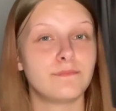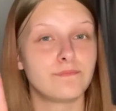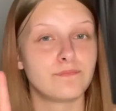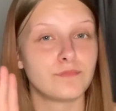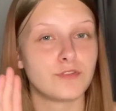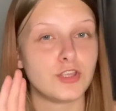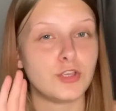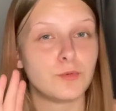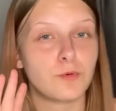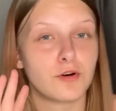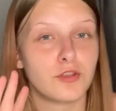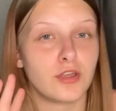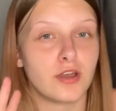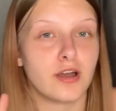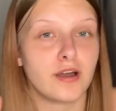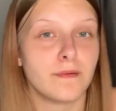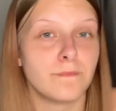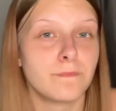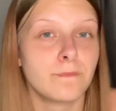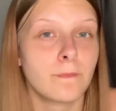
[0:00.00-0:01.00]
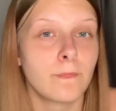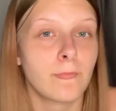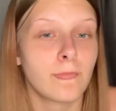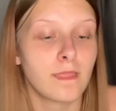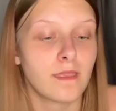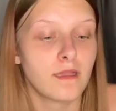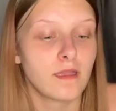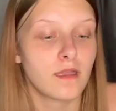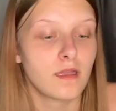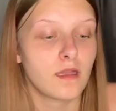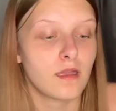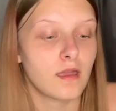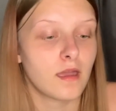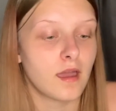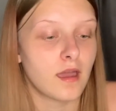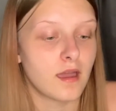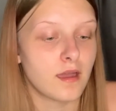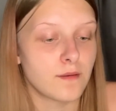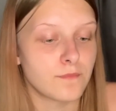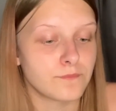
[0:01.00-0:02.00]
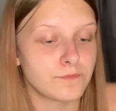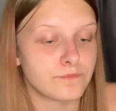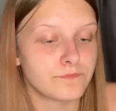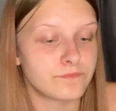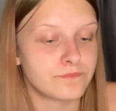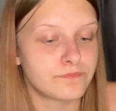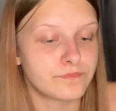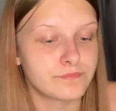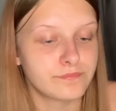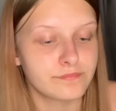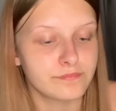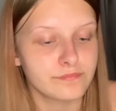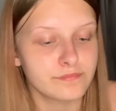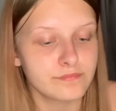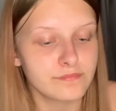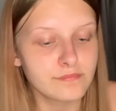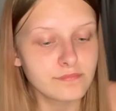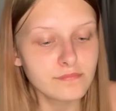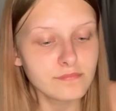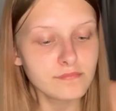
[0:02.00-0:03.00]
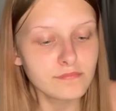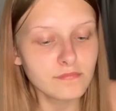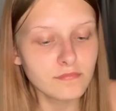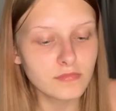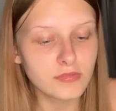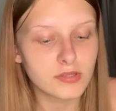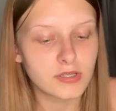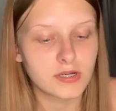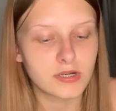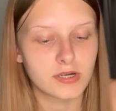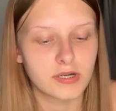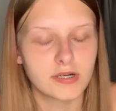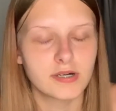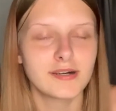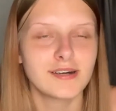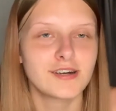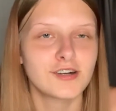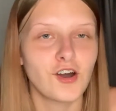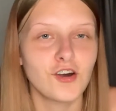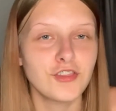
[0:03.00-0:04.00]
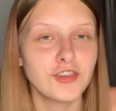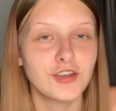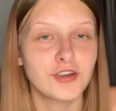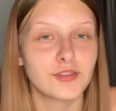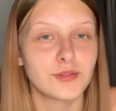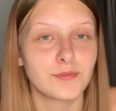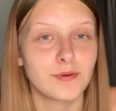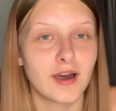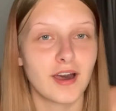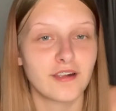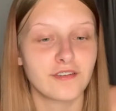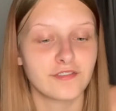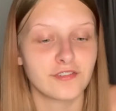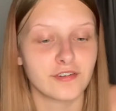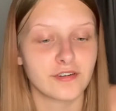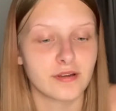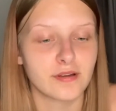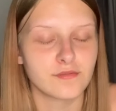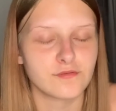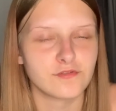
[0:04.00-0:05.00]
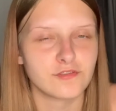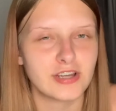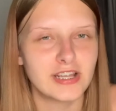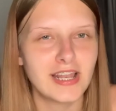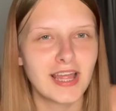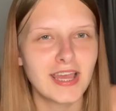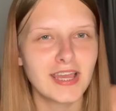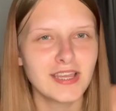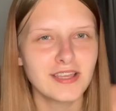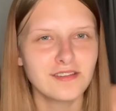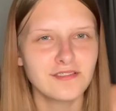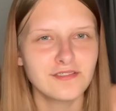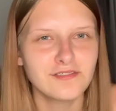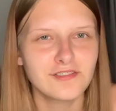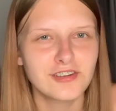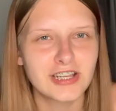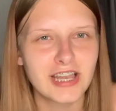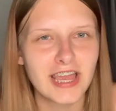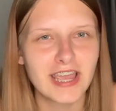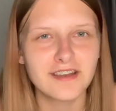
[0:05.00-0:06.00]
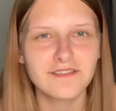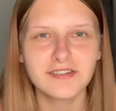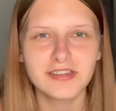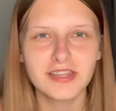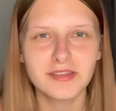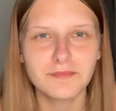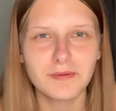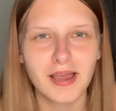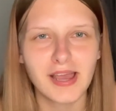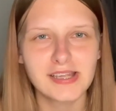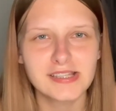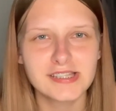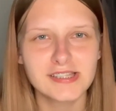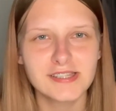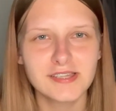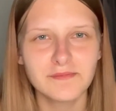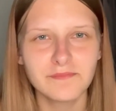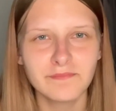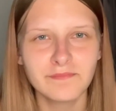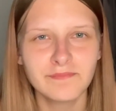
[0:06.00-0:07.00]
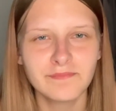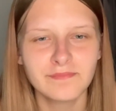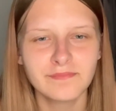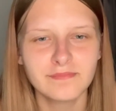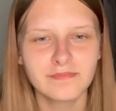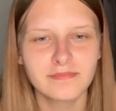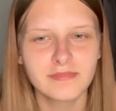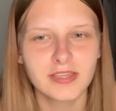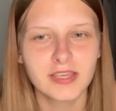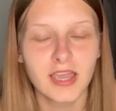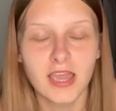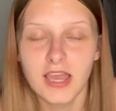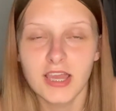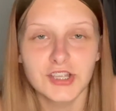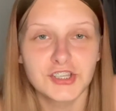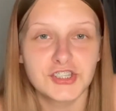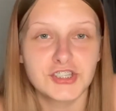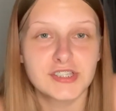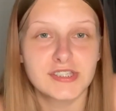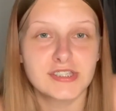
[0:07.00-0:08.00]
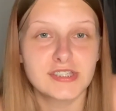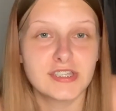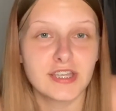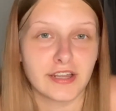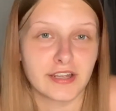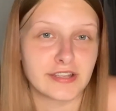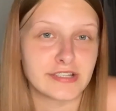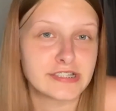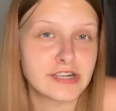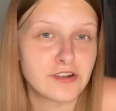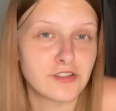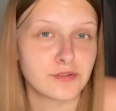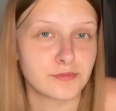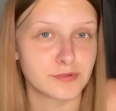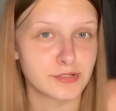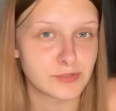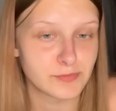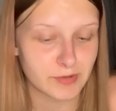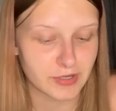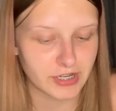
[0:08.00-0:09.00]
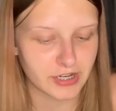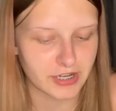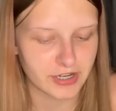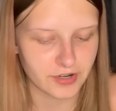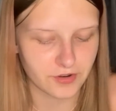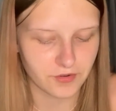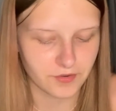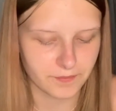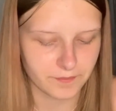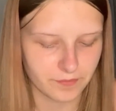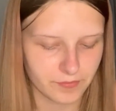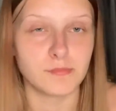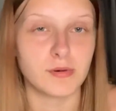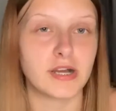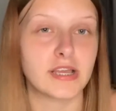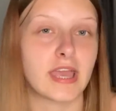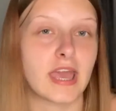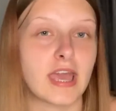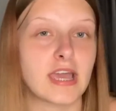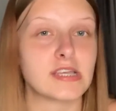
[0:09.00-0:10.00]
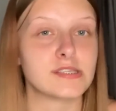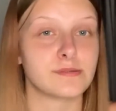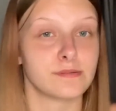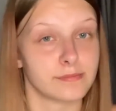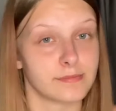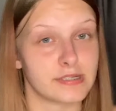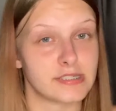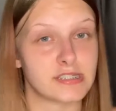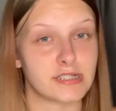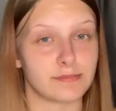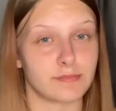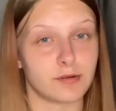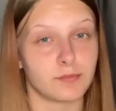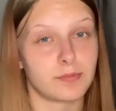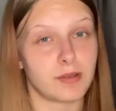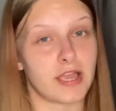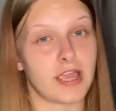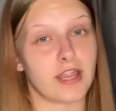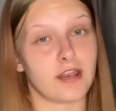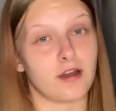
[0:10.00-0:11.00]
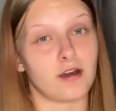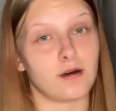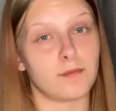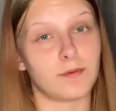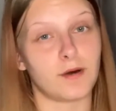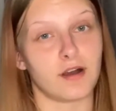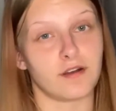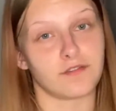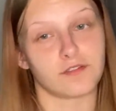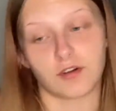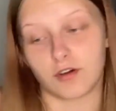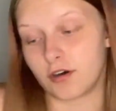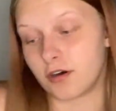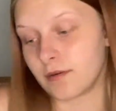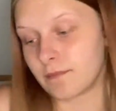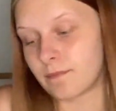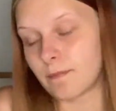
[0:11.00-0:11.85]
you want to I can't think of the word for it, relay everything back to them. Just, you know, tell them what's been going on. My case was my stomach playing up. I've got